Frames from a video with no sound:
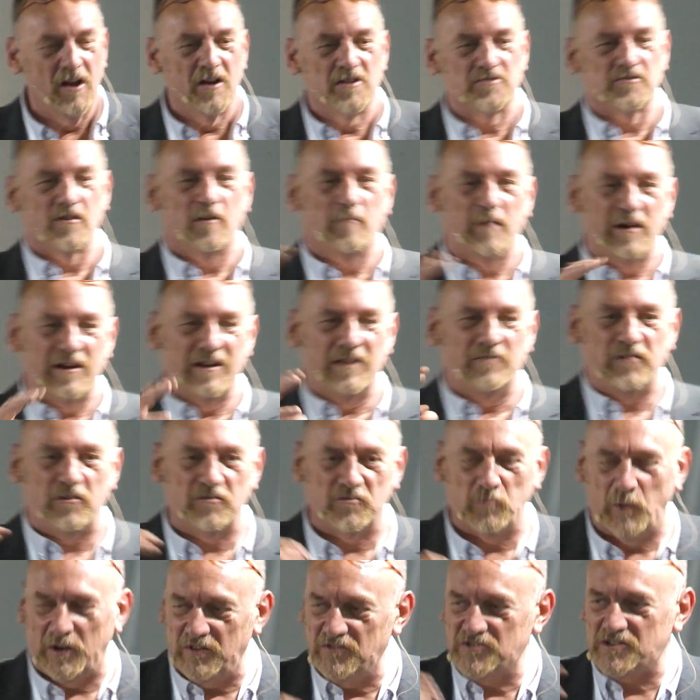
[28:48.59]
So, I mean,
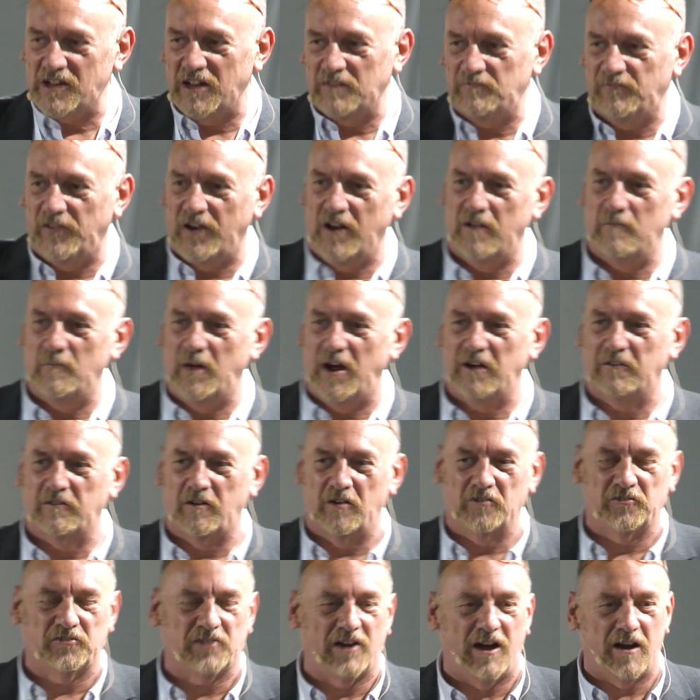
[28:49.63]
when you say Philip May
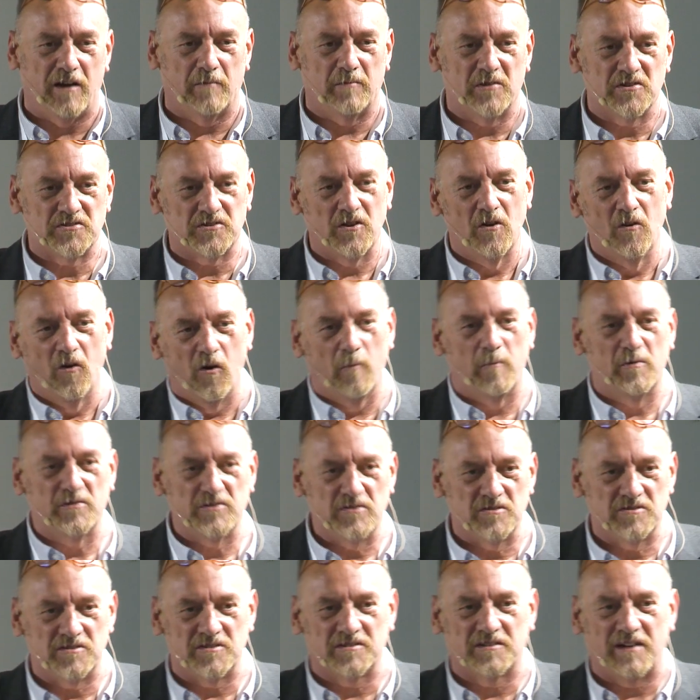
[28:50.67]
grows cannabis or
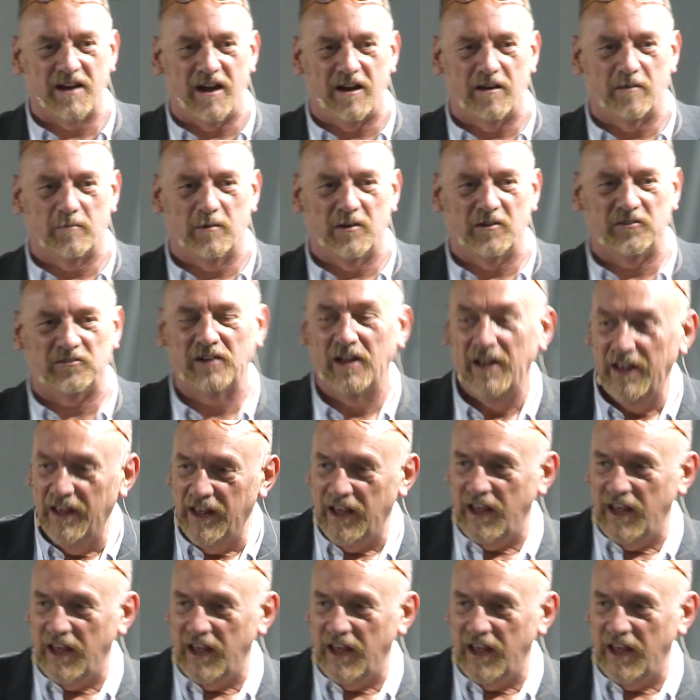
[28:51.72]
produces cannabis,